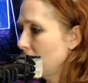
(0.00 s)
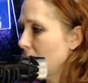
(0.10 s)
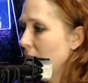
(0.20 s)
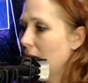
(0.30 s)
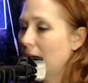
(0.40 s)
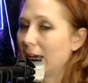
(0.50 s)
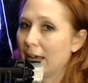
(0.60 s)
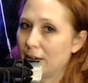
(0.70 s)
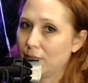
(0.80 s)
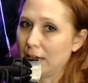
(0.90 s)
I
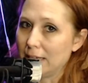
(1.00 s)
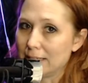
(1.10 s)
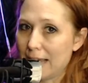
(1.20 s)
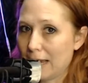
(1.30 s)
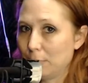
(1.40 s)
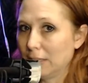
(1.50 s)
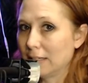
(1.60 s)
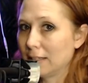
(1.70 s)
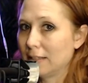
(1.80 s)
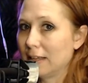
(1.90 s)
have a tablet
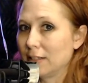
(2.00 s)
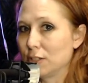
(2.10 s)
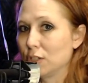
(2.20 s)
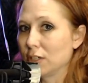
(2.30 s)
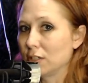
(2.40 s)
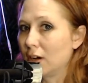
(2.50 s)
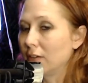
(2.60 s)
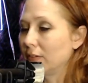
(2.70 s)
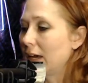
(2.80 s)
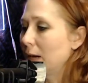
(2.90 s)
that is just off
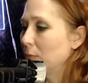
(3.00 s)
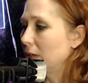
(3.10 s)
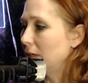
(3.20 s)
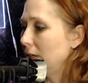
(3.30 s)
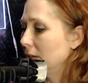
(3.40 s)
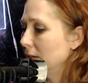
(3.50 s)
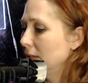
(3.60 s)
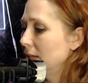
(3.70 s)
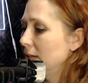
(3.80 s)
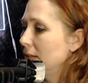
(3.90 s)
camera here
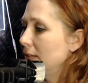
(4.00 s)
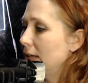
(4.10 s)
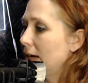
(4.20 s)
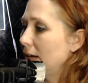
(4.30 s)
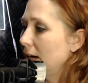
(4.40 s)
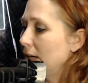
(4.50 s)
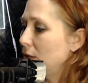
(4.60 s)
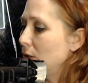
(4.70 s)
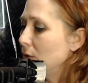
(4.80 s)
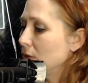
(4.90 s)
that I
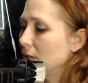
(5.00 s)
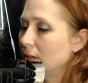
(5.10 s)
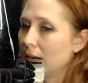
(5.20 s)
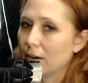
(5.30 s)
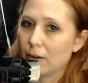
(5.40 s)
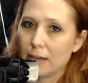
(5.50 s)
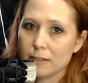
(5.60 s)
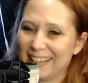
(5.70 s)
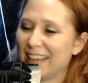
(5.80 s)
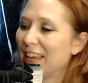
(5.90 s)
use to narrate
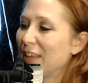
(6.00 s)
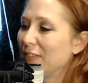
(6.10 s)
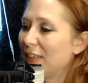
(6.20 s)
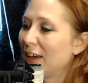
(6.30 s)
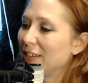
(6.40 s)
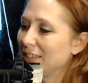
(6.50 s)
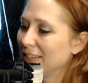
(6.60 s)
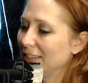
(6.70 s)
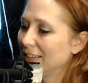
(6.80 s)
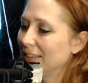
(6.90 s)
that
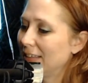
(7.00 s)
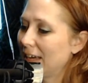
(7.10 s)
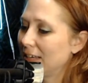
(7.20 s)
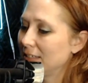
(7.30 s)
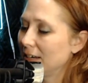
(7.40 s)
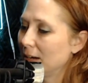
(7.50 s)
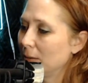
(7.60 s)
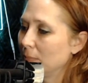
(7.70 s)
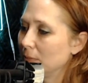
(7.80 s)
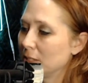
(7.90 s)

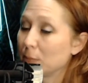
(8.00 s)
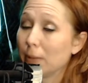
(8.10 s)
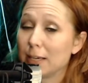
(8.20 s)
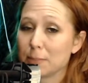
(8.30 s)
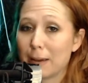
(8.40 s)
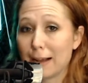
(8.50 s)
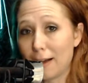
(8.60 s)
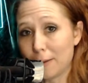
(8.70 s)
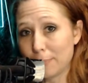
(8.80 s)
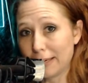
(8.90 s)
displays my
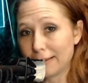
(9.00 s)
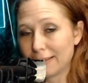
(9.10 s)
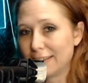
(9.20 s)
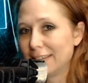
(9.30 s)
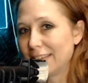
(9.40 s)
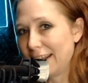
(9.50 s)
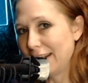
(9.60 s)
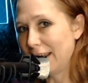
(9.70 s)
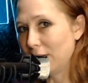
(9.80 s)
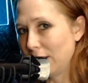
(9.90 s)
copy that I
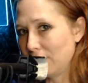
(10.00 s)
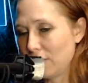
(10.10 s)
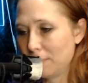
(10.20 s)
narrate from.